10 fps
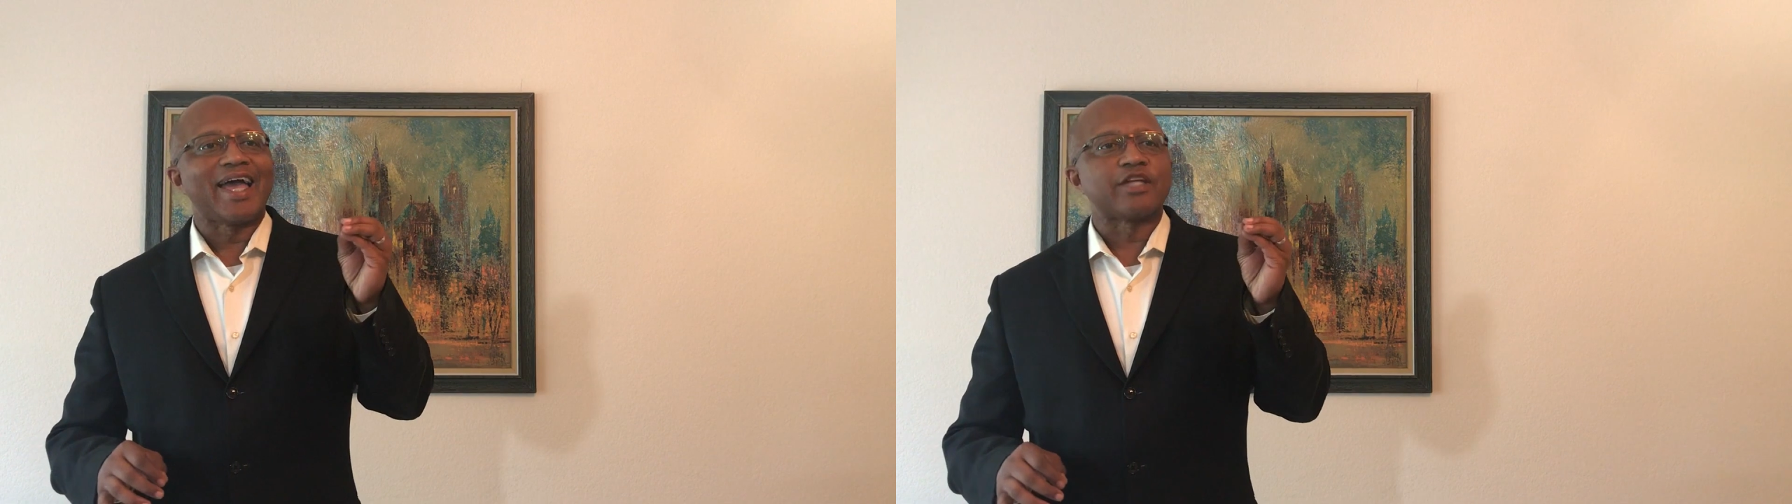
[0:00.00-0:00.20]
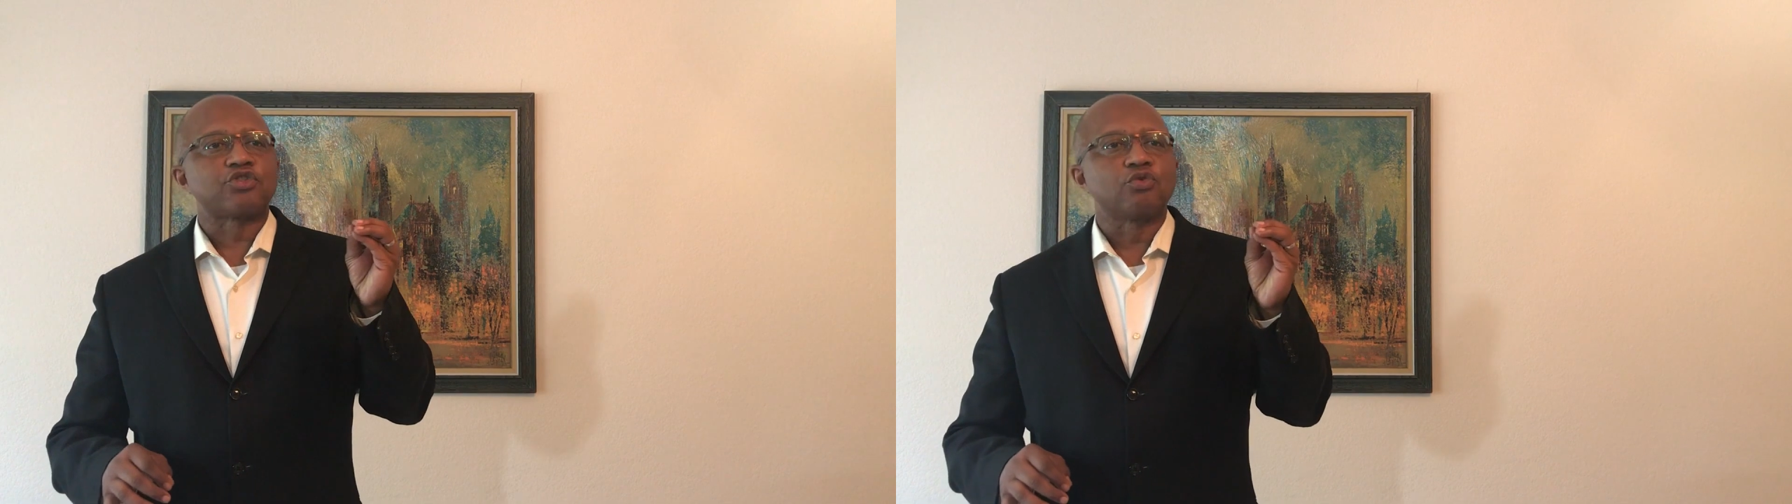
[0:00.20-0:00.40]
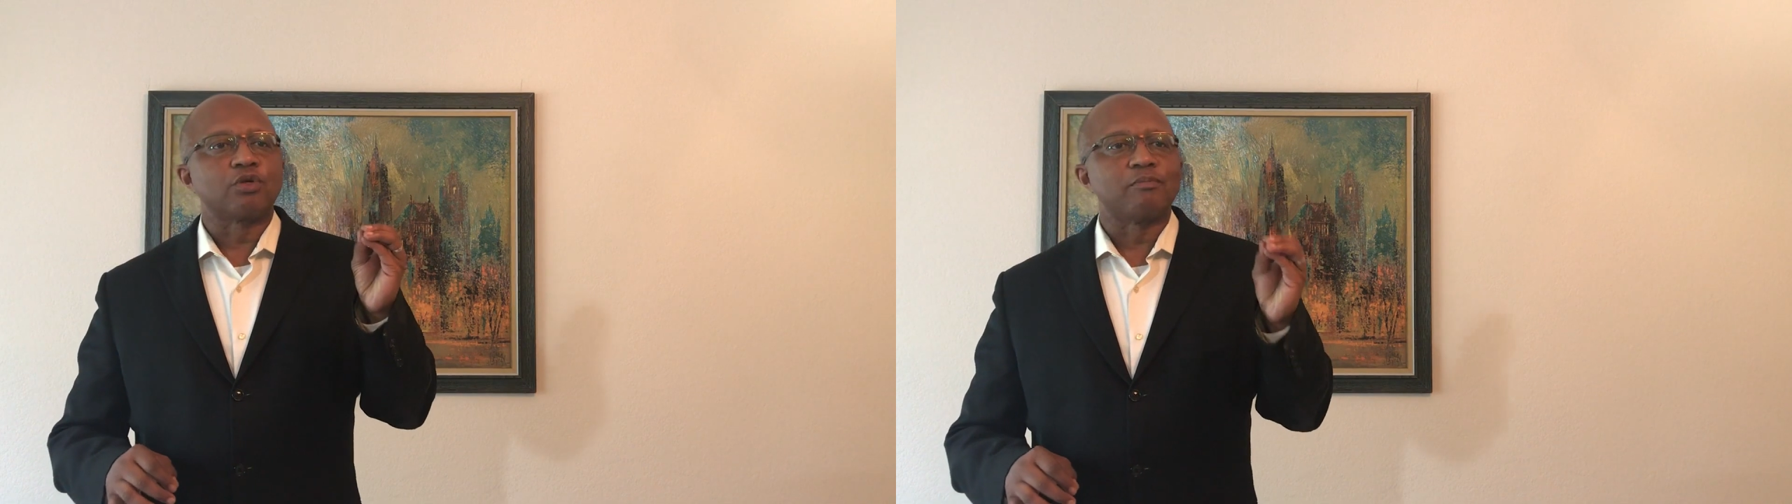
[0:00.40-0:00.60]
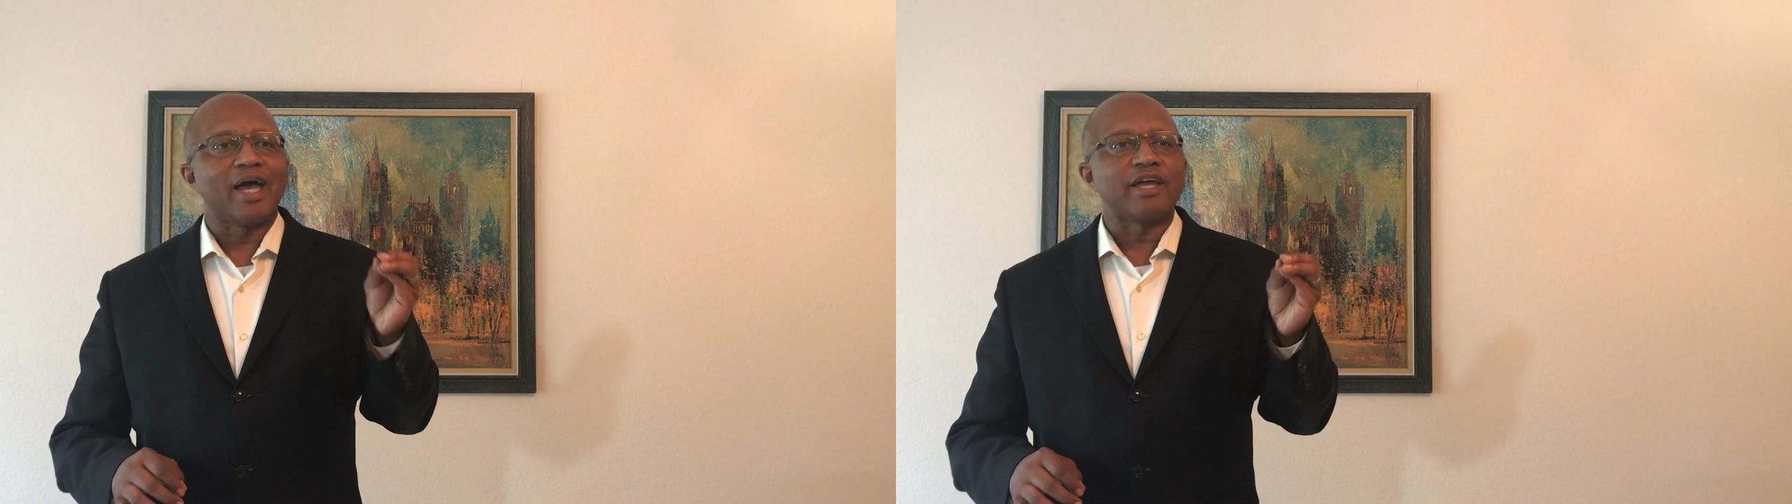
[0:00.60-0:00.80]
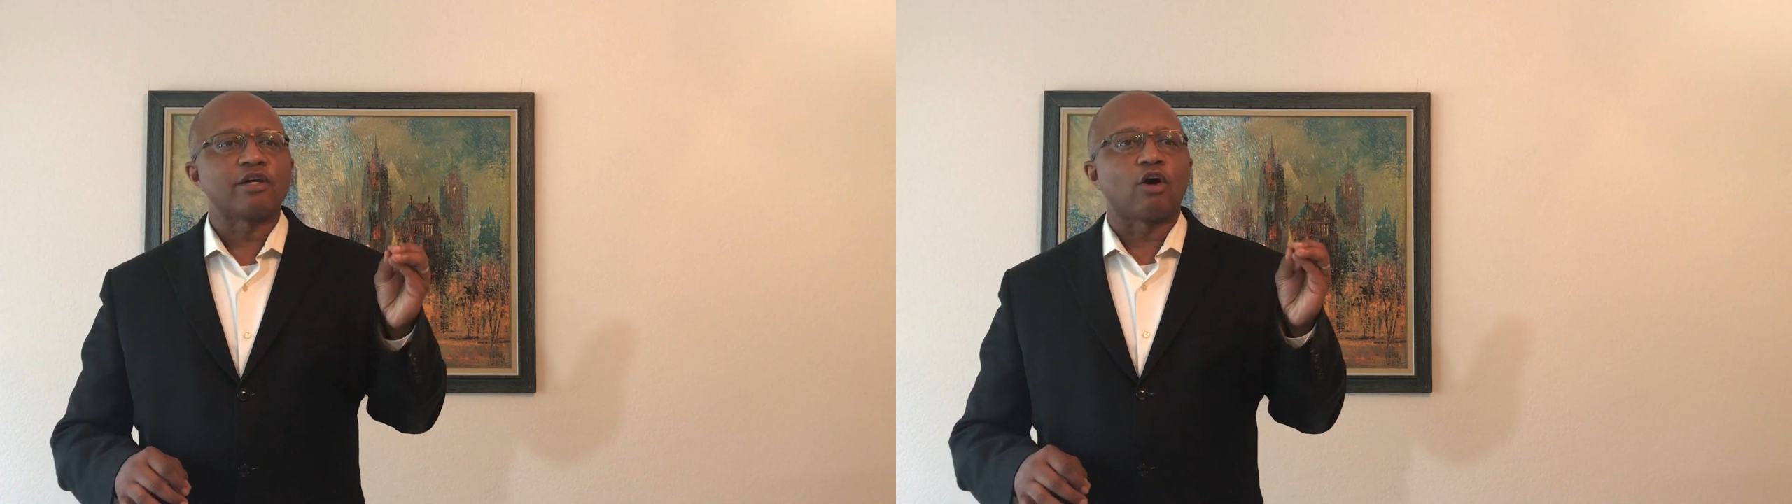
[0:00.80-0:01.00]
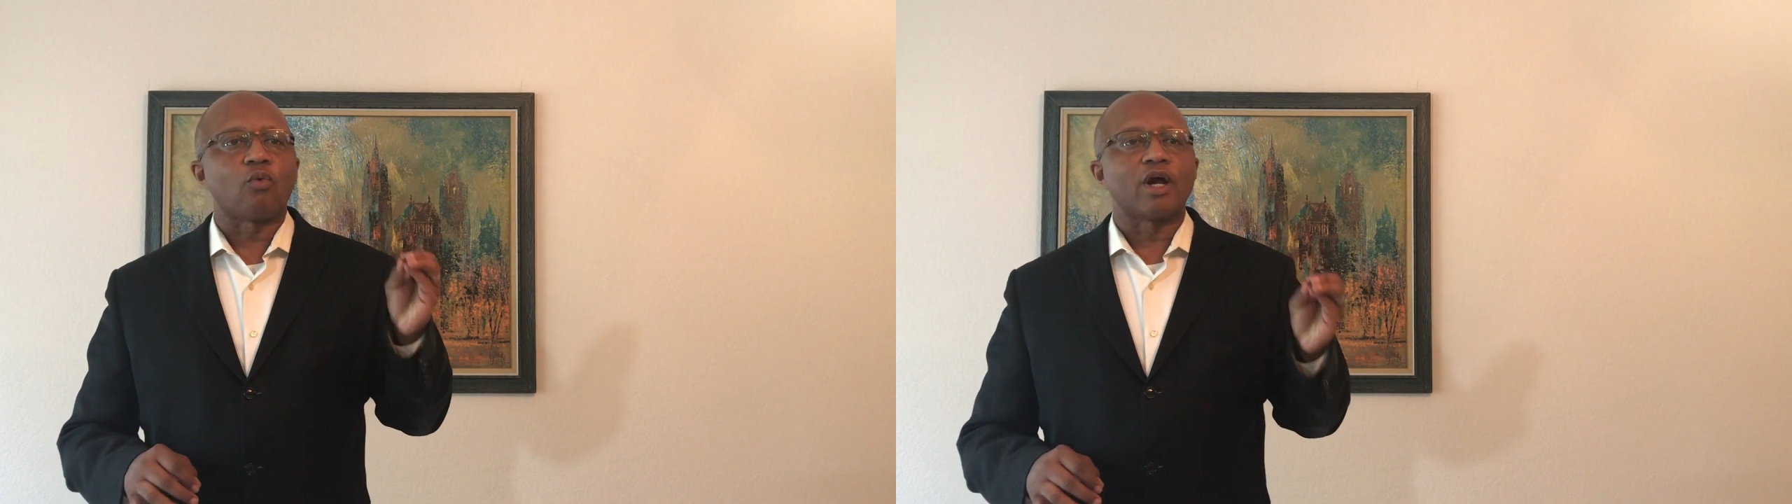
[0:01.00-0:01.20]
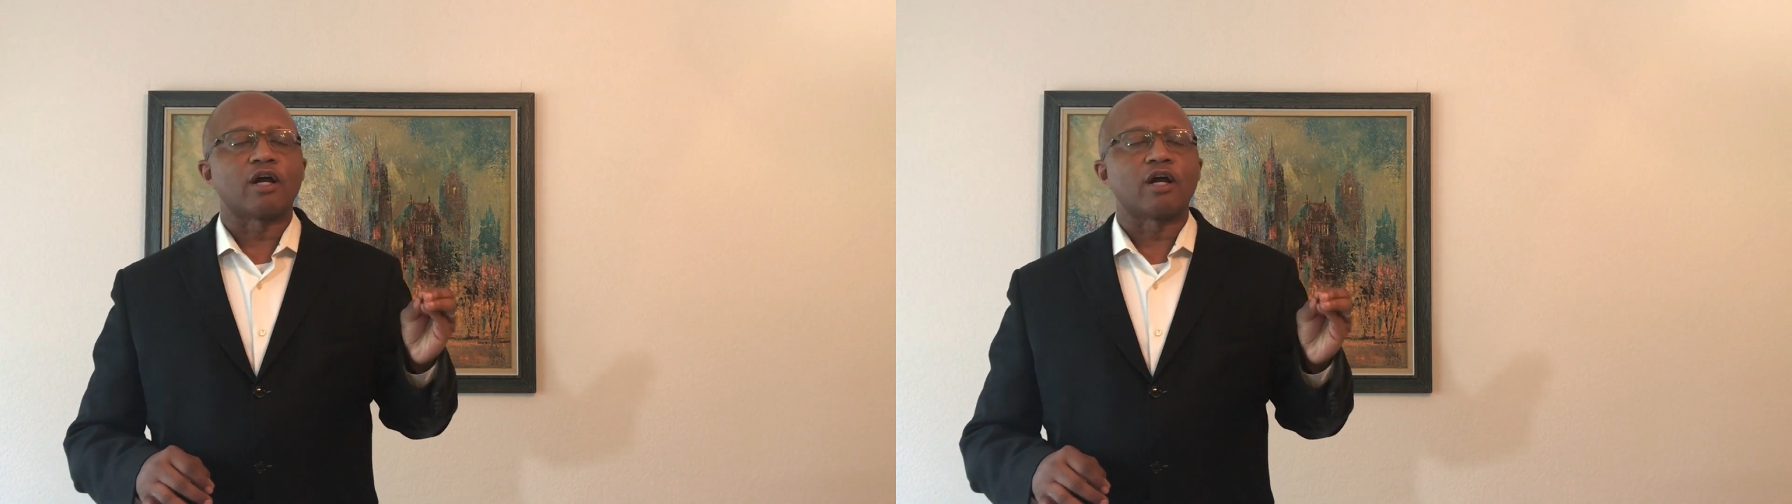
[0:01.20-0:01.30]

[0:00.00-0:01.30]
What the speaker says: Hit subscribe button